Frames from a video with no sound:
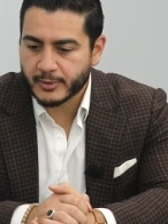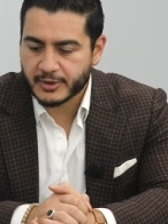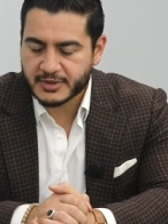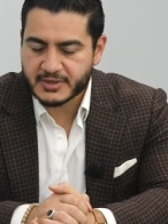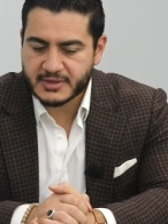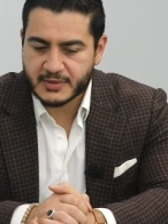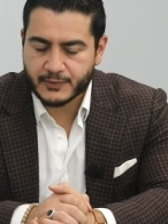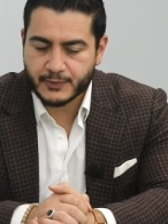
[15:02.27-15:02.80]

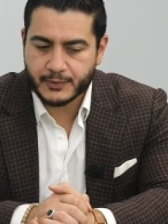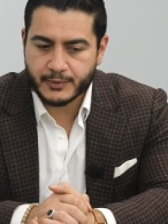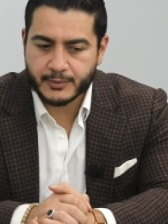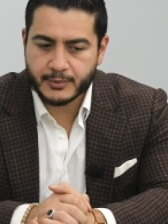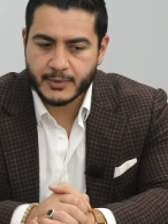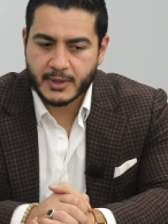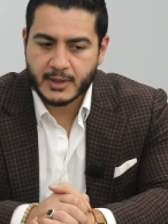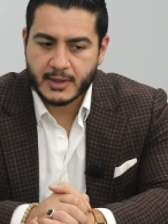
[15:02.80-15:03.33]
emergency
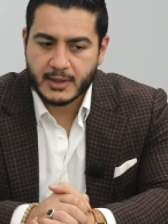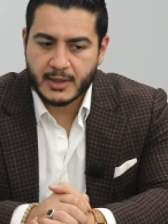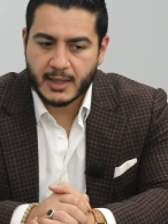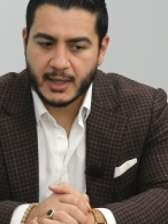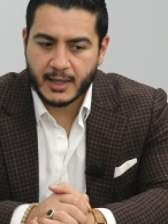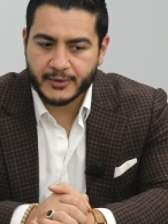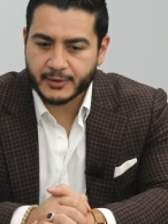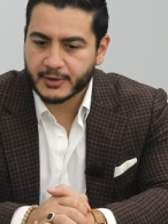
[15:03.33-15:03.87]
room,
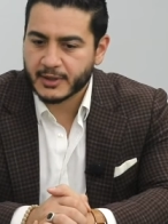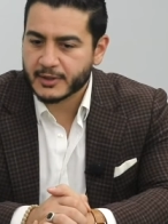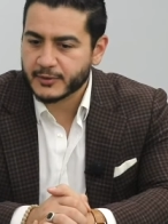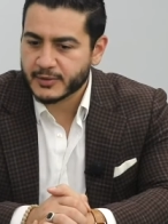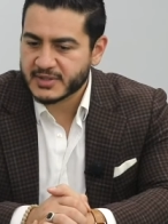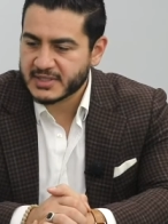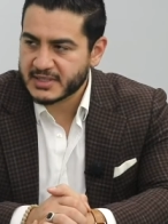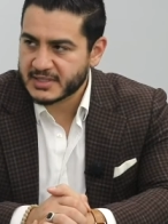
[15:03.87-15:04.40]
they're going to
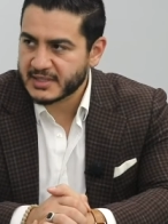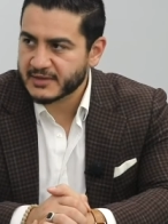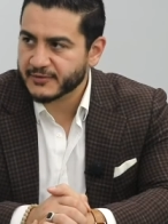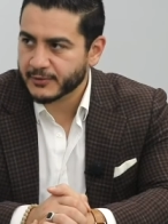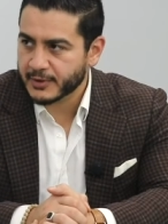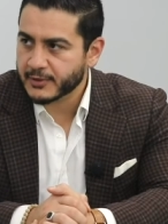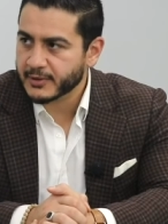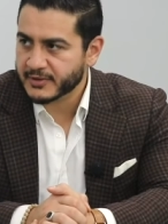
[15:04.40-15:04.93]
do a CT
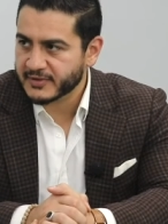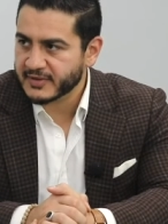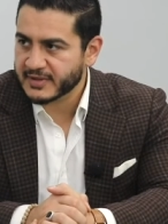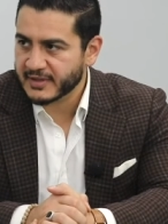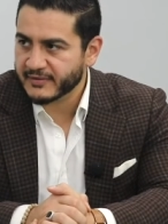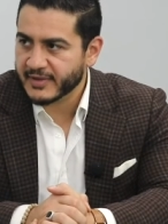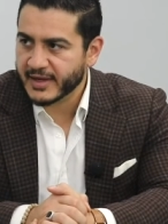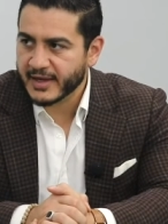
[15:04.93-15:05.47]
for you, a
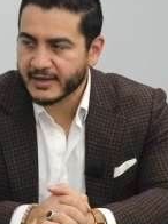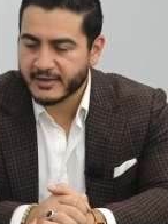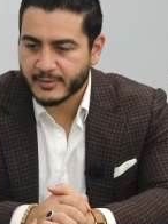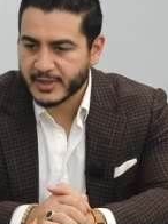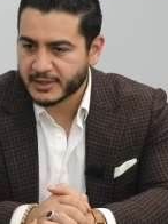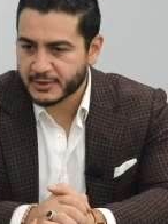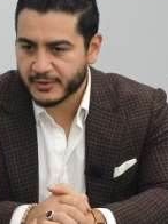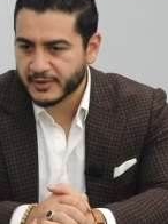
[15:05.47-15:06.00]
CT of the head, to
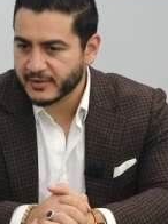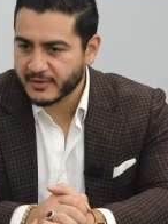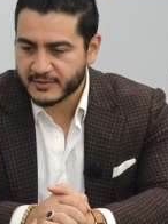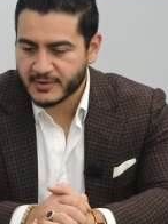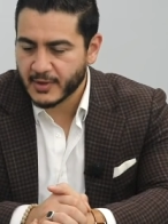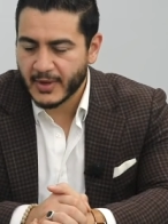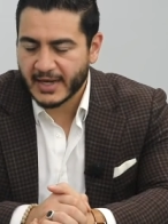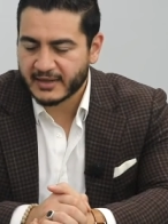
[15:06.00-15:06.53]
make sure that
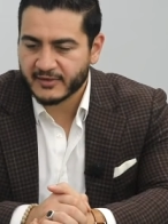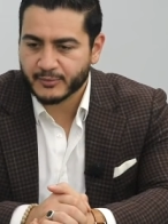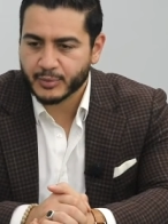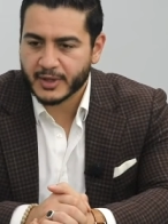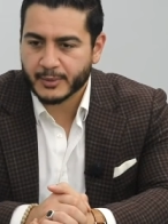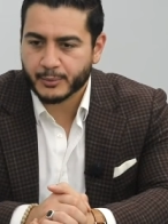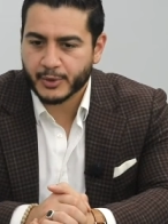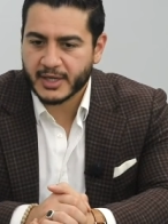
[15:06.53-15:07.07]
there's no active
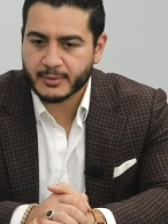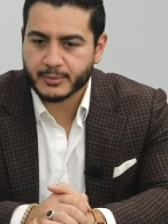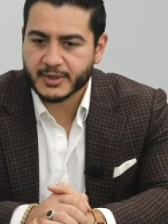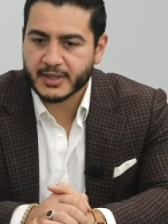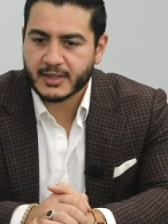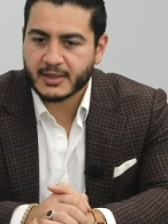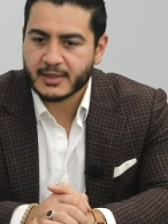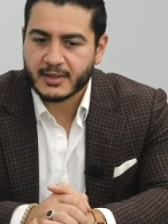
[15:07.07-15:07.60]
brain
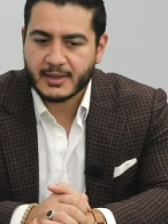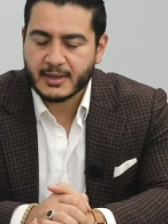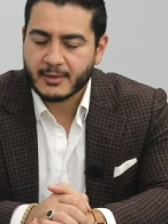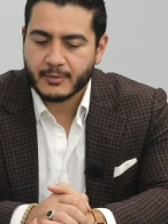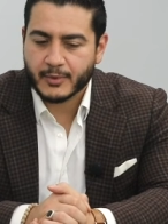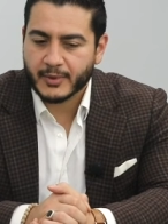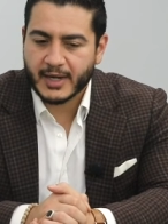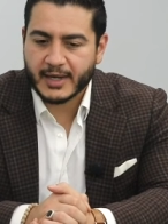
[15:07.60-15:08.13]
bleed.
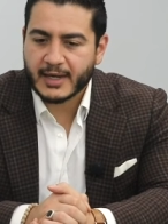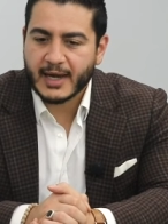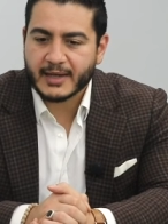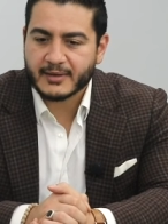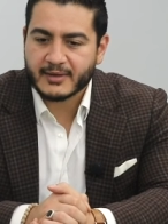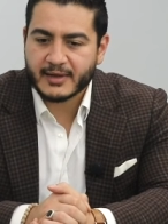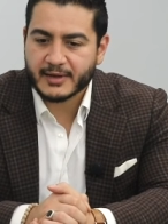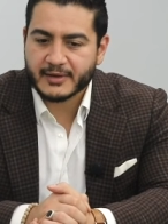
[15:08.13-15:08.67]
But when I
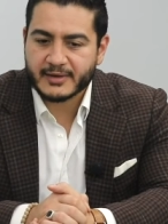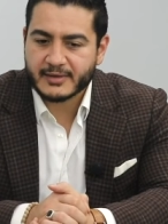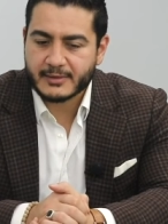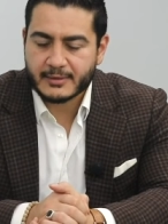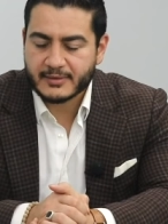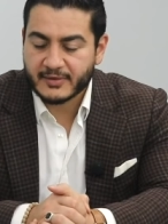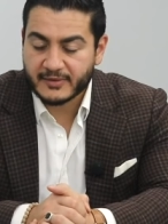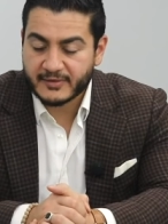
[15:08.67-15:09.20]
got there
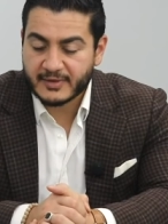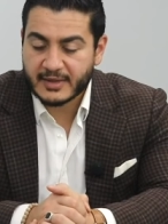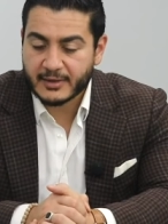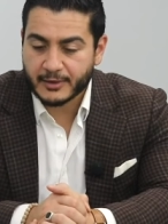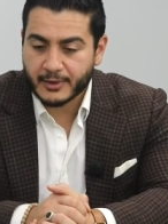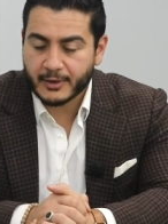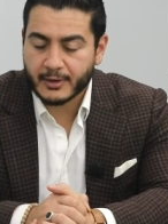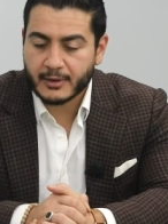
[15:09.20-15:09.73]
to see
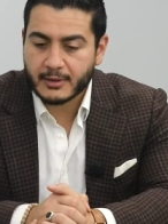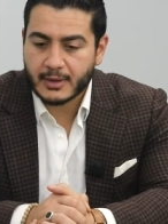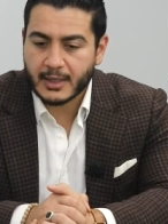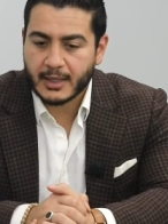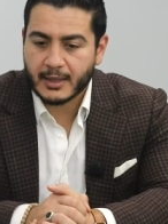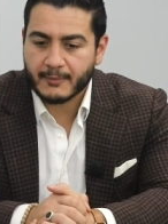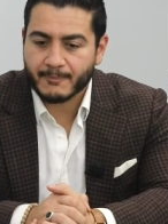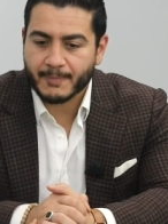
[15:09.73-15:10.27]
her,
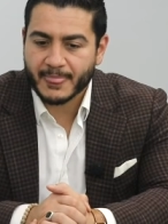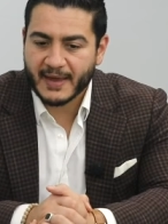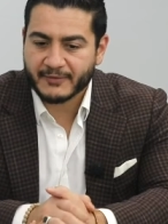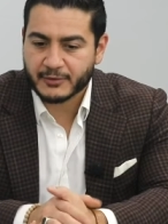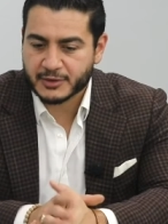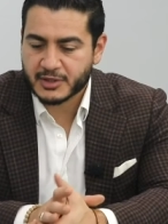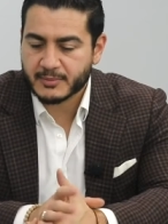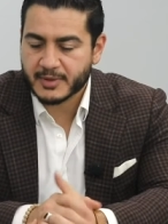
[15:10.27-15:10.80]

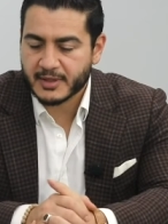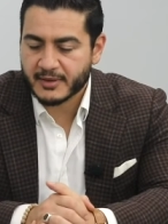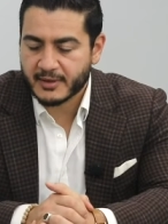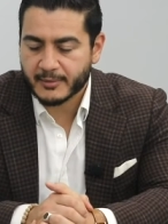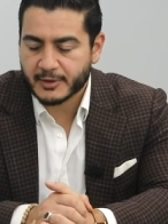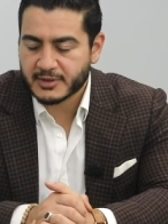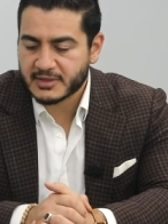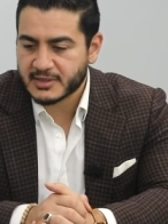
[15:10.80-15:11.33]
after she'd been in the
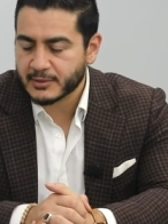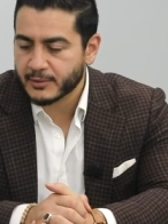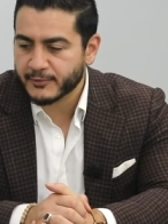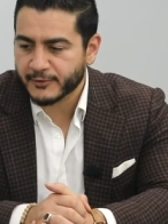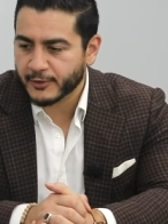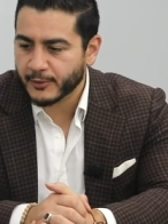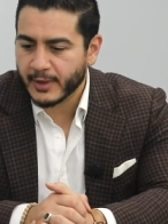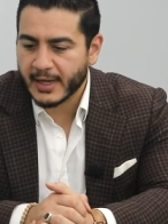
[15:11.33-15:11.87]
emergency room
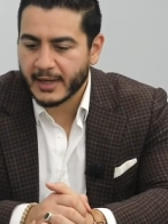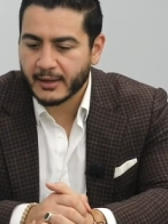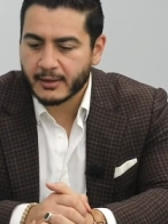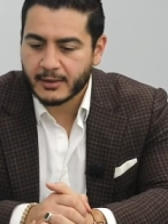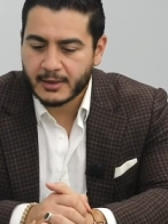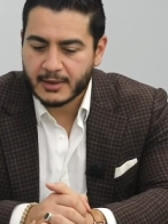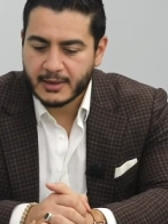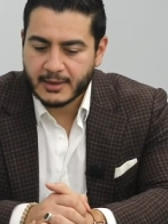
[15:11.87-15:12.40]
for a while,
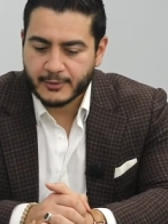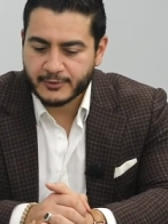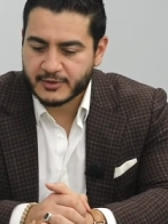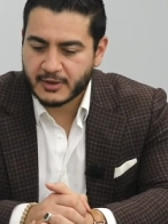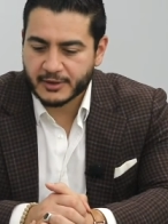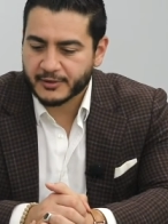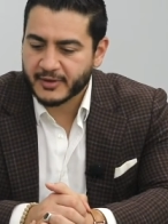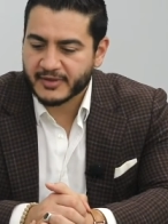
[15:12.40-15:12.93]
it was
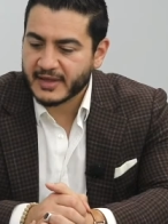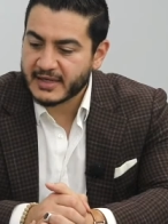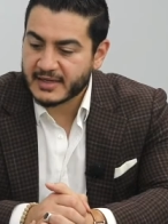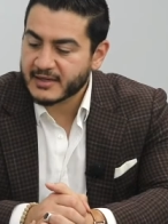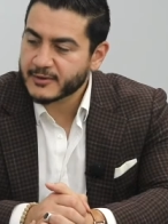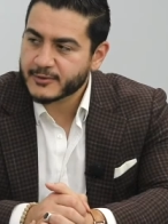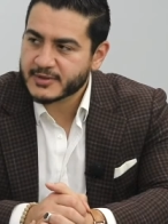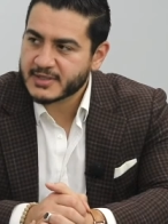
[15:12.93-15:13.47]
clear that they
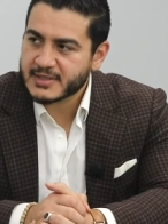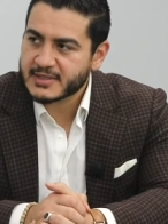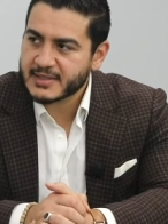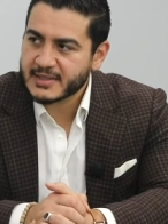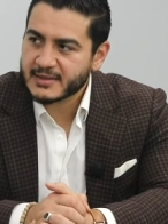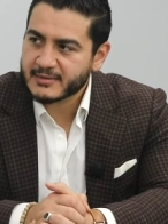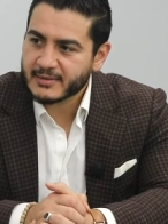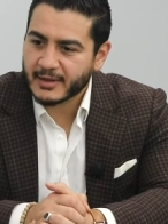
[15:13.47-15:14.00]
didn't do a CT.
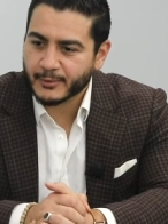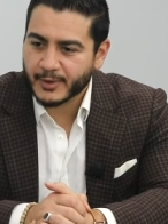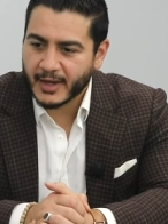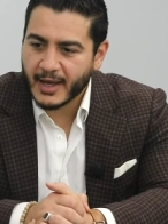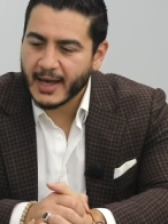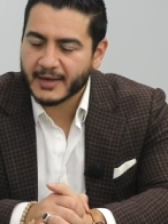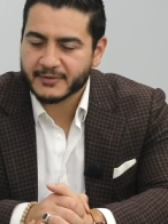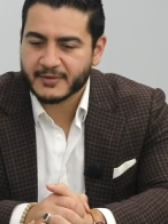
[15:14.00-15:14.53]
And when
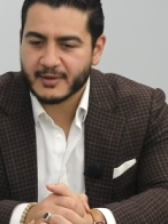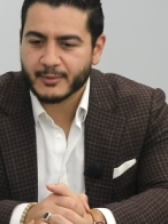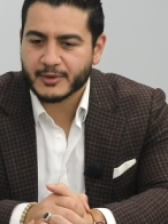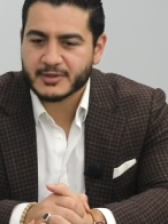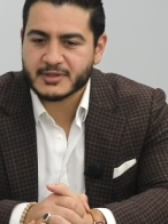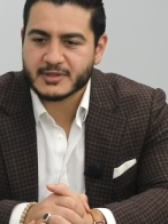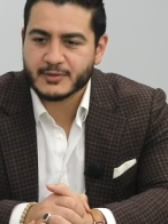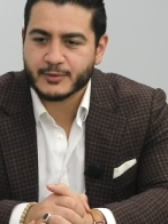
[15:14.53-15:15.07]
I asked the
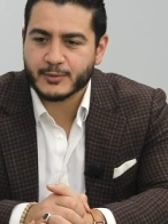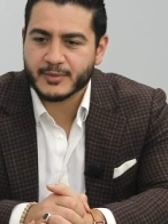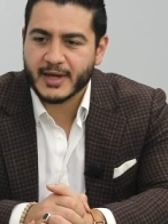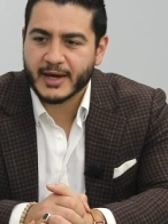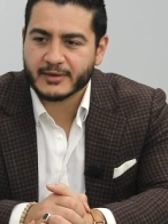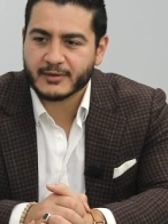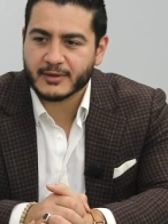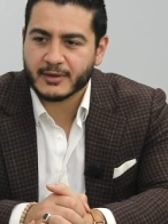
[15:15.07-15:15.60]
emergency room
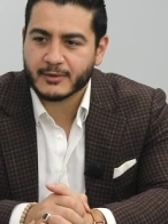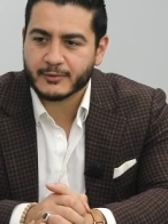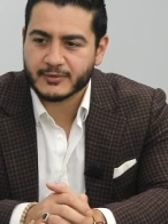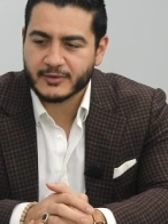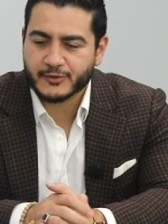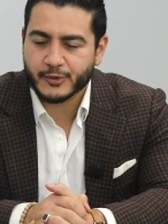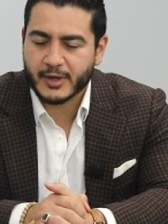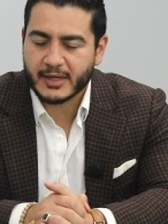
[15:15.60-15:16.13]
doctor, who
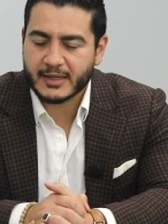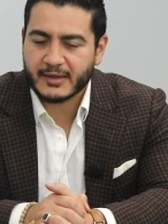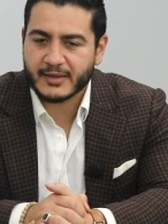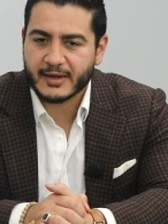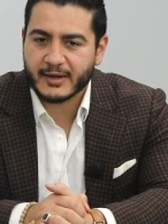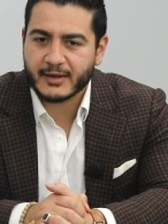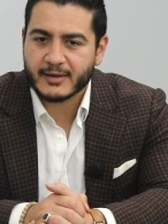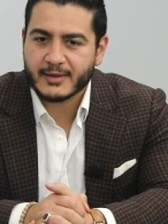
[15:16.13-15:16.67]
was a trainee
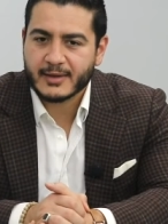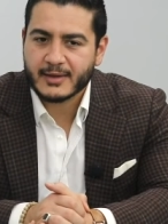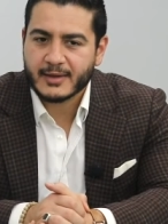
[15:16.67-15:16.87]
there,